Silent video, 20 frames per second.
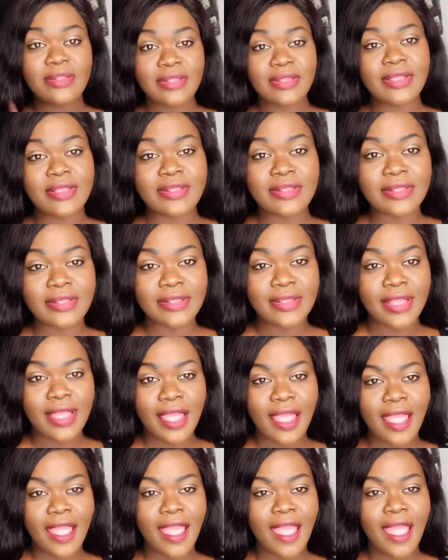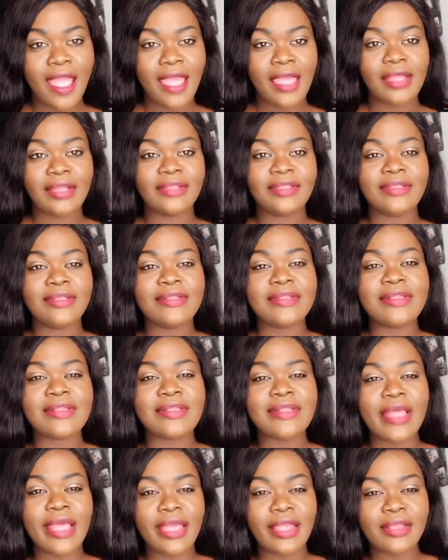six,
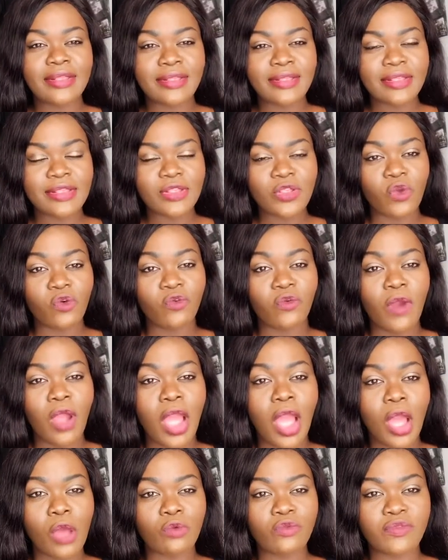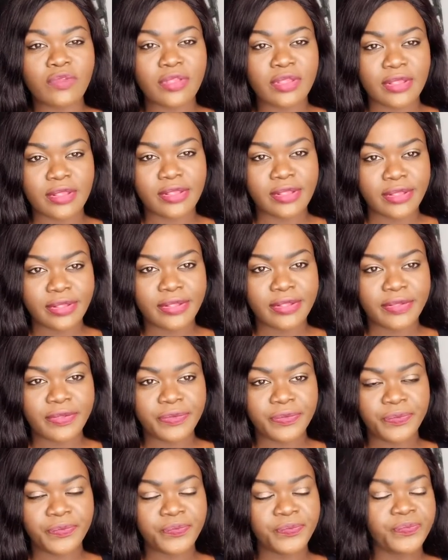sizes of houses.
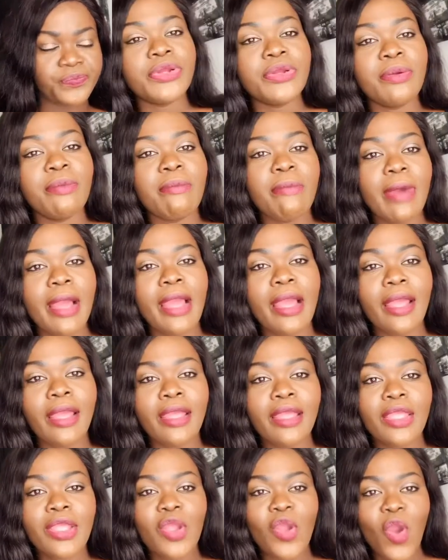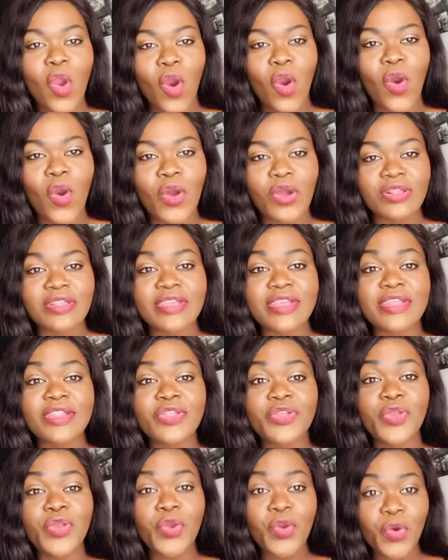My God,
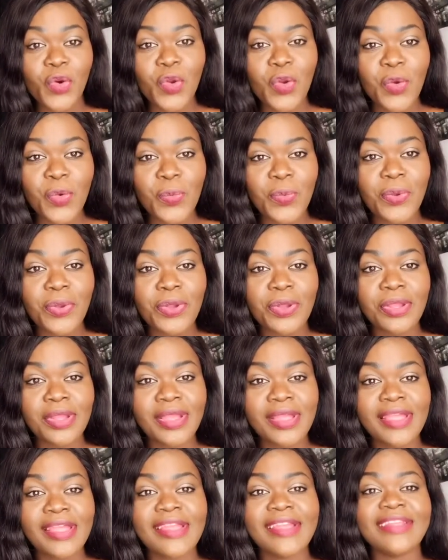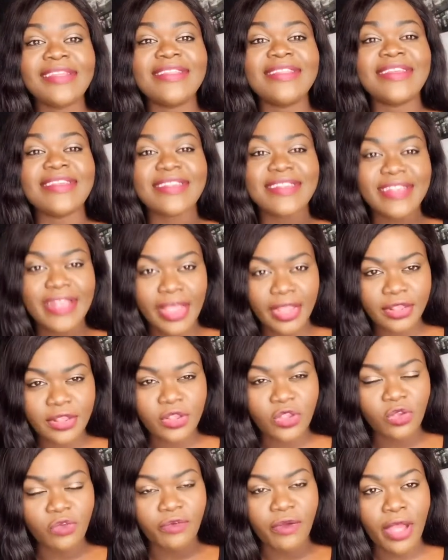in Europe, the
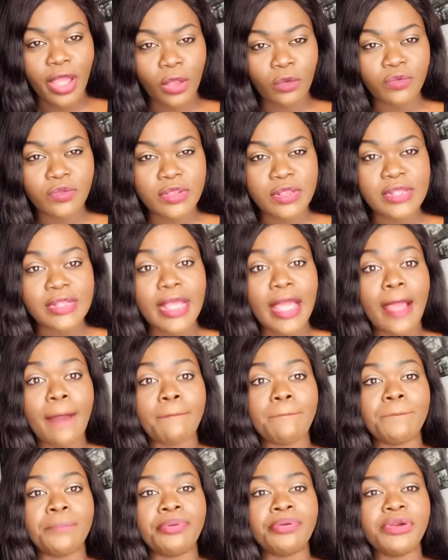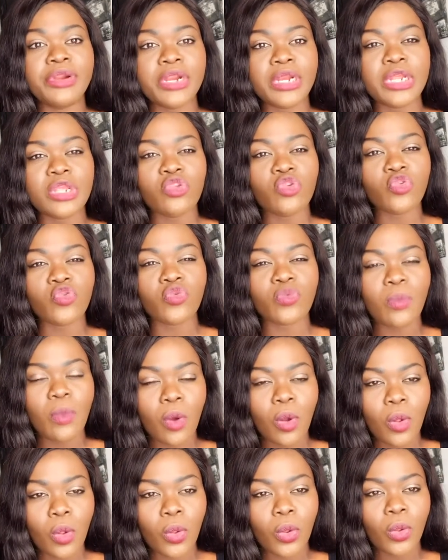sizes of houses are pretty
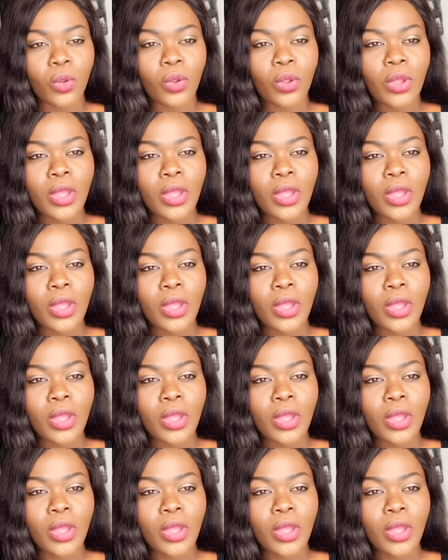small.